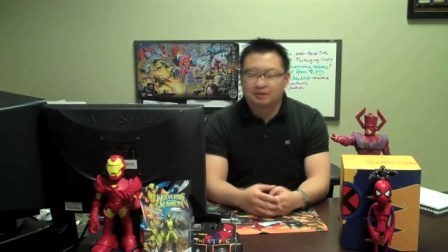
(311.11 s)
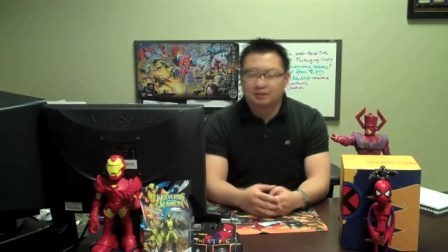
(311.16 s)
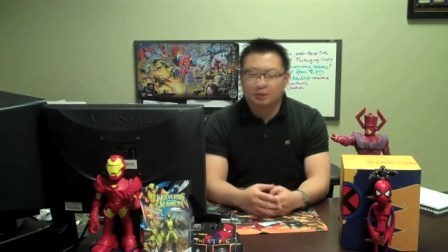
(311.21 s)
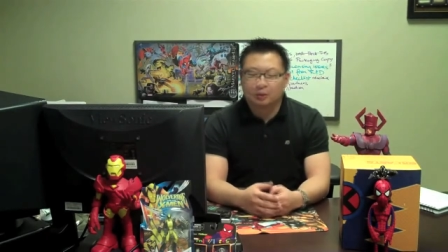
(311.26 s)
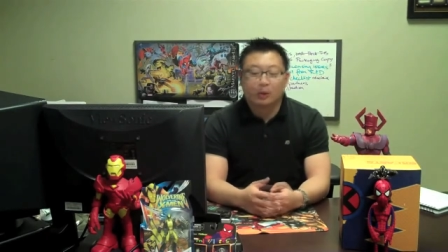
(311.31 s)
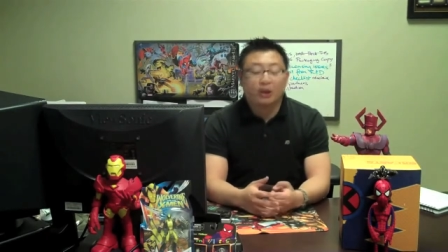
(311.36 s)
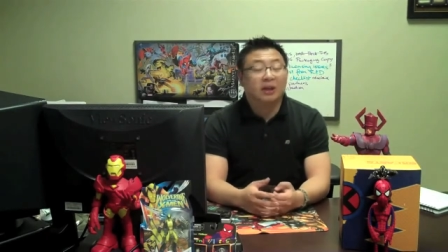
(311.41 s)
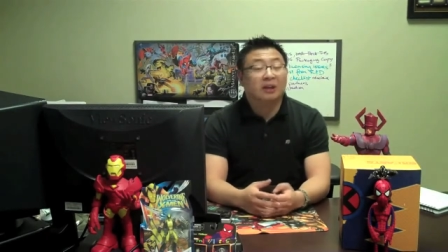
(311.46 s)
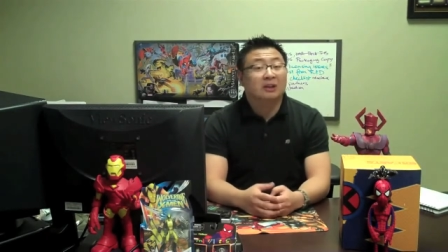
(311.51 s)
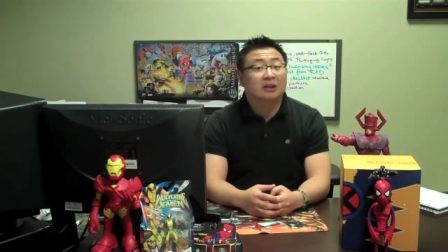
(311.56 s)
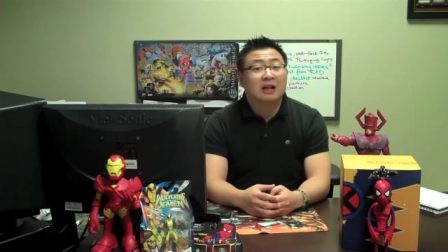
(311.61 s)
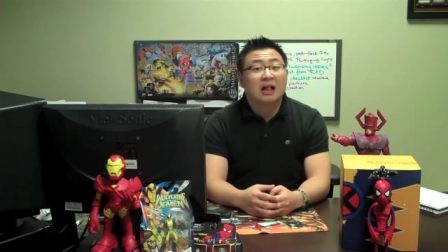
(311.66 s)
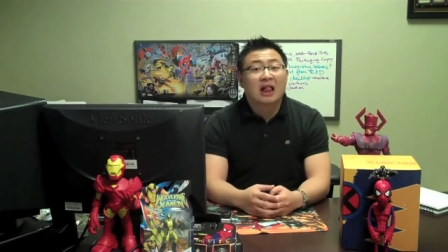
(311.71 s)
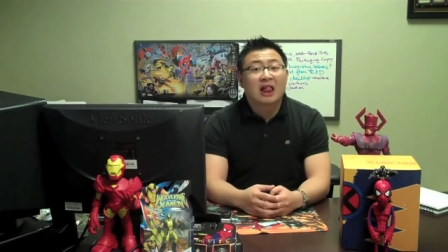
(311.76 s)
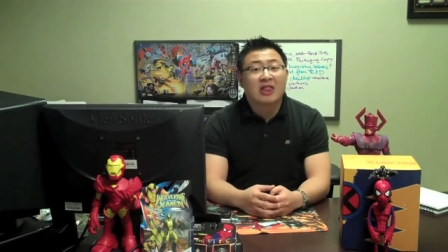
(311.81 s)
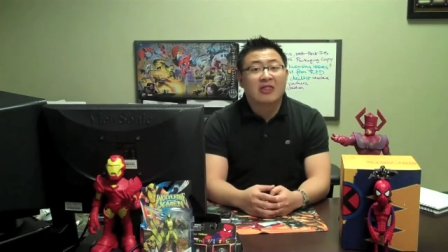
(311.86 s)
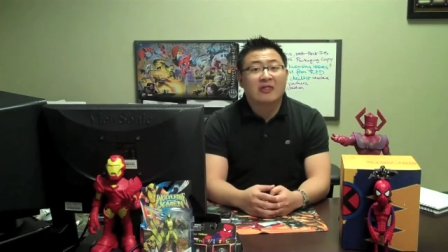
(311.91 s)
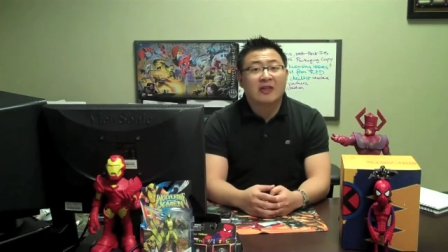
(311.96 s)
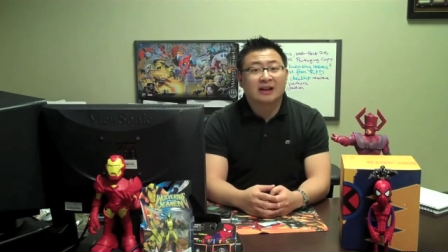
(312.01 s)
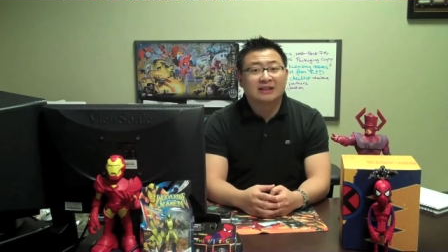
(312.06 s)
Well,
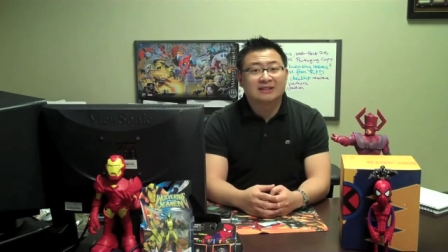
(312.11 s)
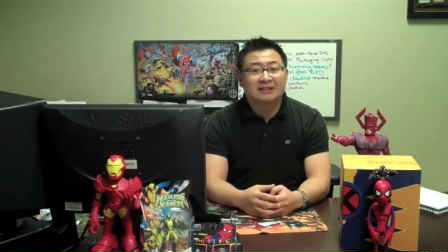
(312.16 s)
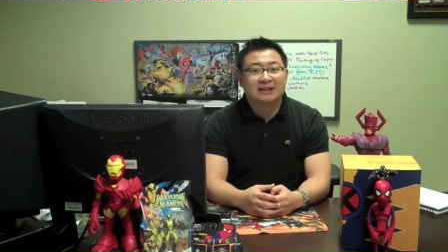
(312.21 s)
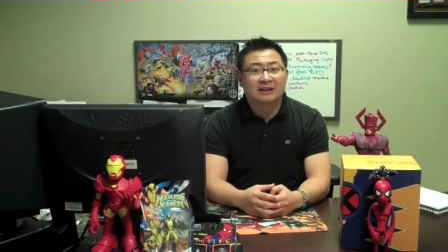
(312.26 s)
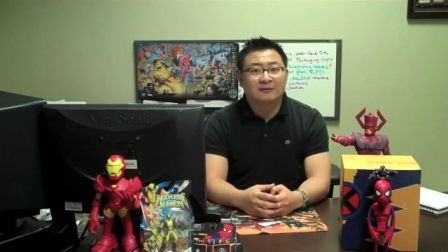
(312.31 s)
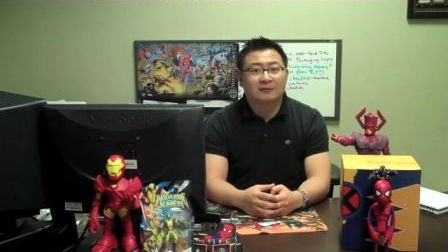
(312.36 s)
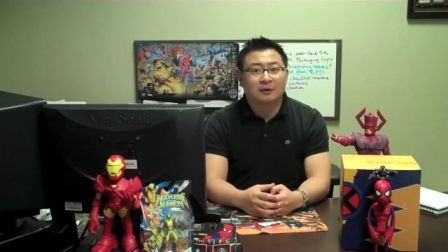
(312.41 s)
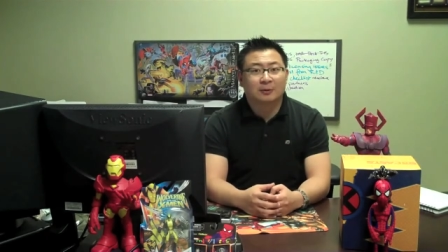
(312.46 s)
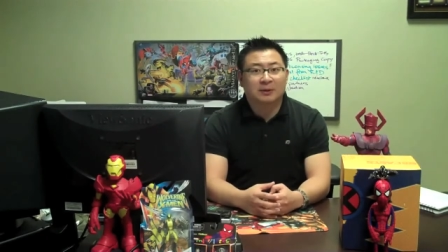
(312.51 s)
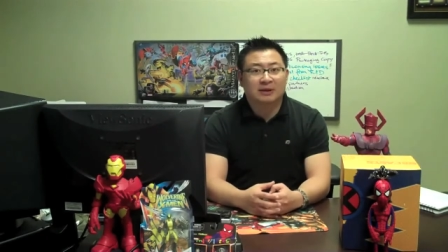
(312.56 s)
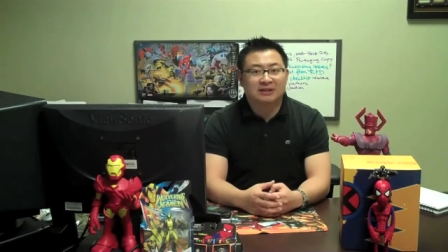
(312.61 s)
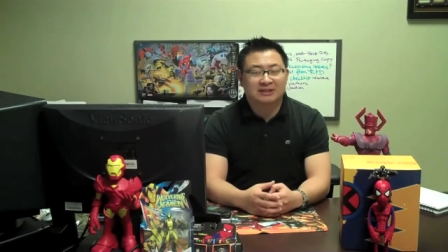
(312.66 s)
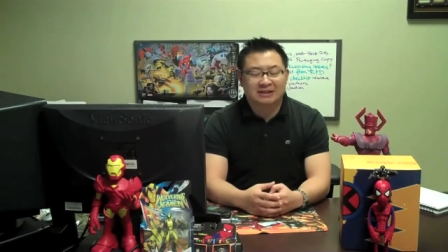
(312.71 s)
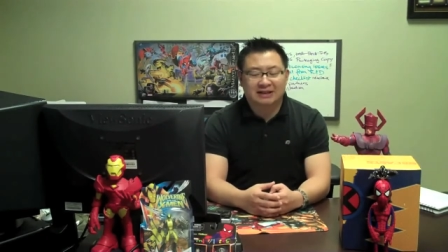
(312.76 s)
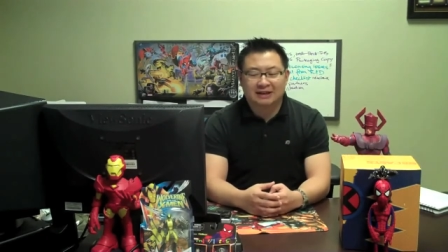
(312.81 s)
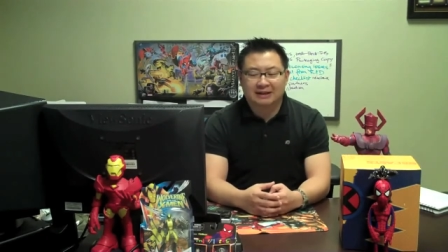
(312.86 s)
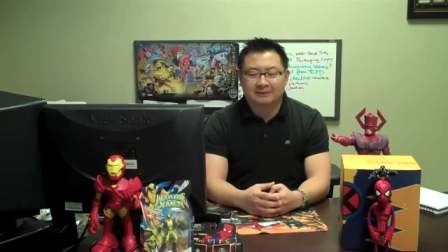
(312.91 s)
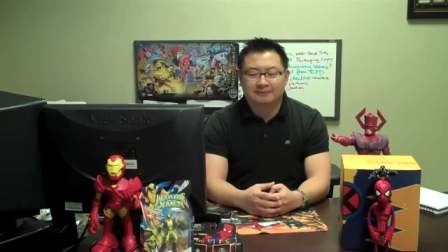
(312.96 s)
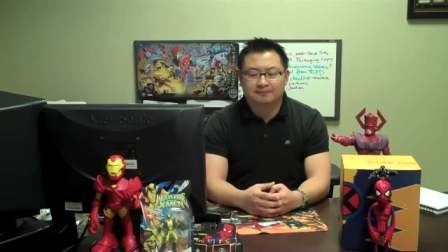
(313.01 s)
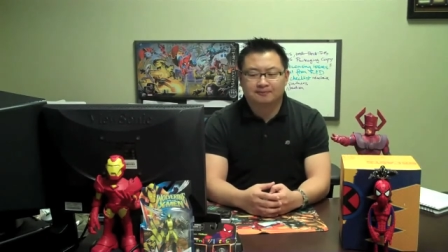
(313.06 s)
that's enough from me today.